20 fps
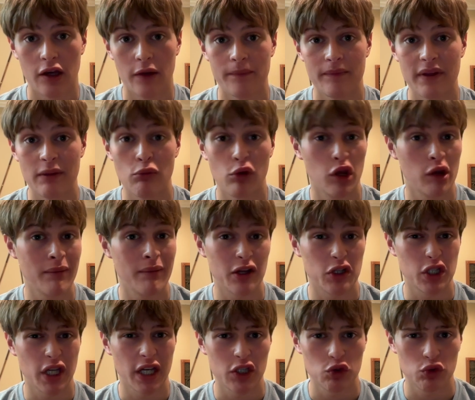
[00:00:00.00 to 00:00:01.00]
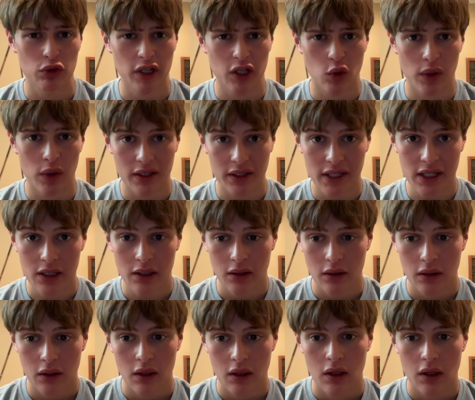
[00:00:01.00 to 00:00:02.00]
They bring about change really quickly,
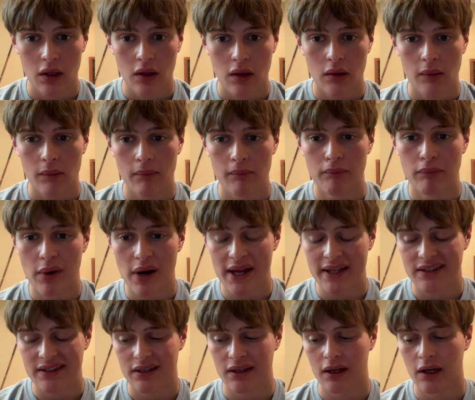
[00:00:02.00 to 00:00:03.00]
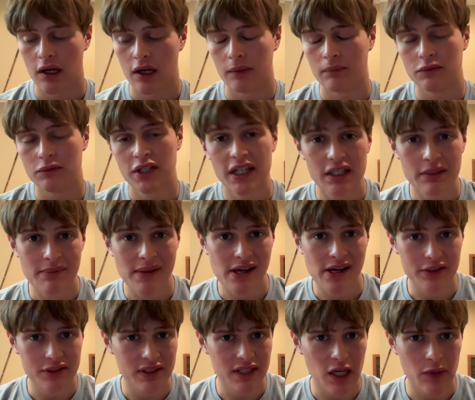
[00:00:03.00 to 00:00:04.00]
but checks and
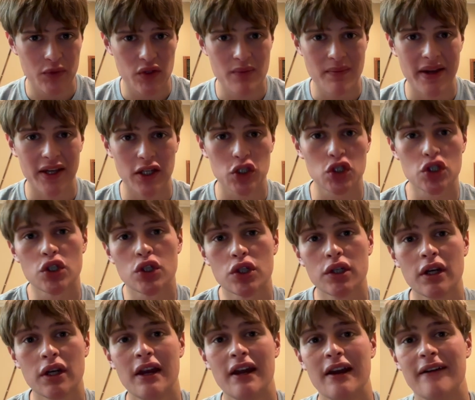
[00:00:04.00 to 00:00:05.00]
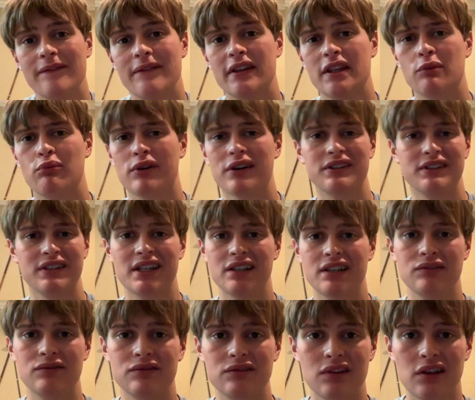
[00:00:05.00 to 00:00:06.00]
balances help to make sure that the president
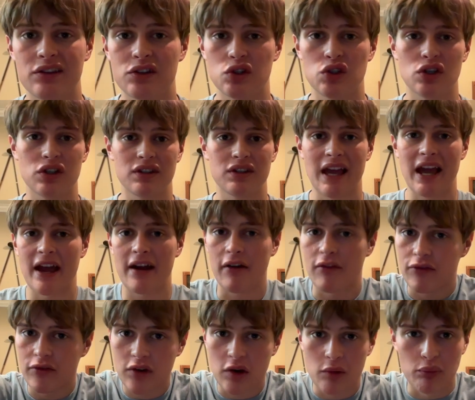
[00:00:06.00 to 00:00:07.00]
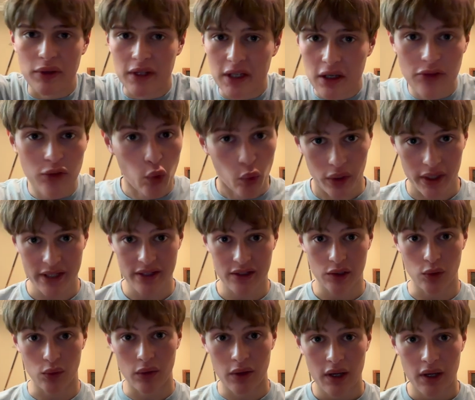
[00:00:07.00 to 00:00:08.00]
doesn't just have complete authority
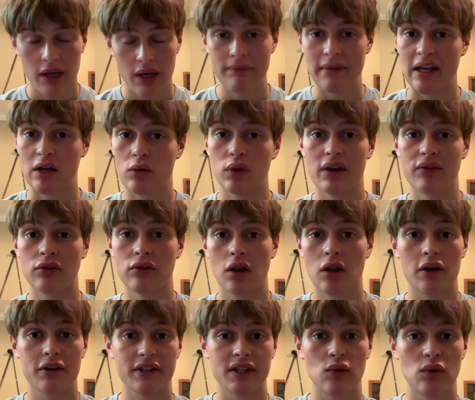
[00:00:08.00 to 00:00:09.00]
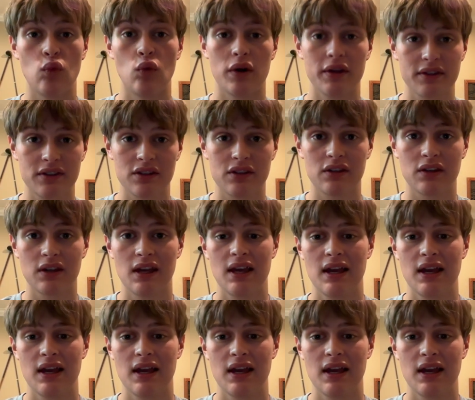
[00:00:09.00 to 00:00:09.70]
to make whatever laws he wants,